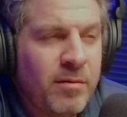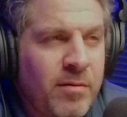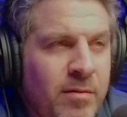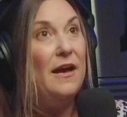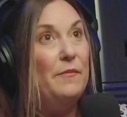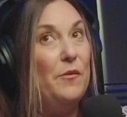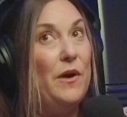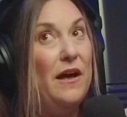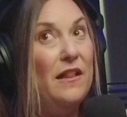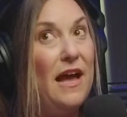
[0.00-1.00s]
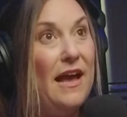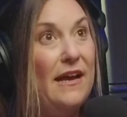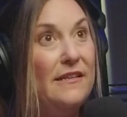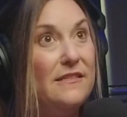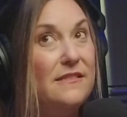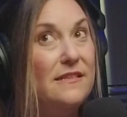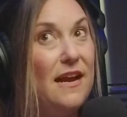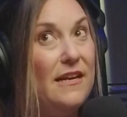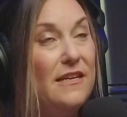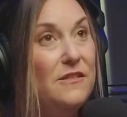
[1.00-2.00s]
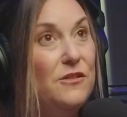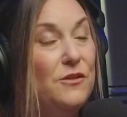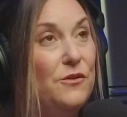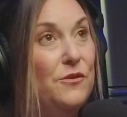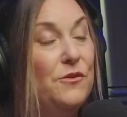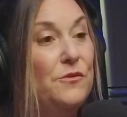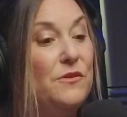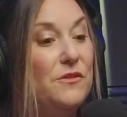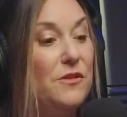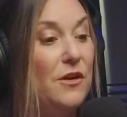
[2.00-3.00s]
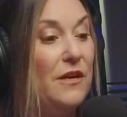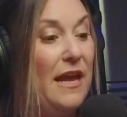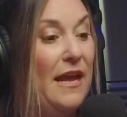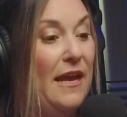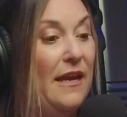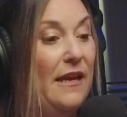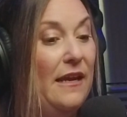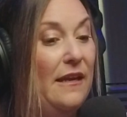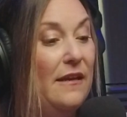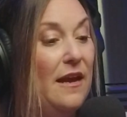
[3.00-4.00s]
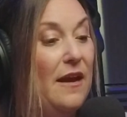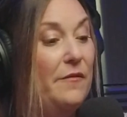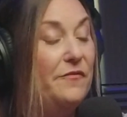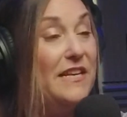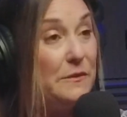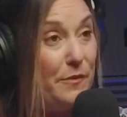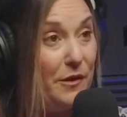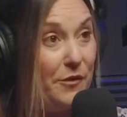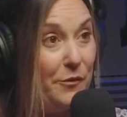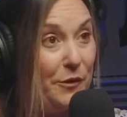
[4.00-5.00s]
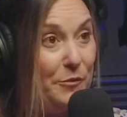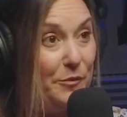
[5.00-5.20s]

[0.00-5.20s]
Well, I decided to start a Facebook group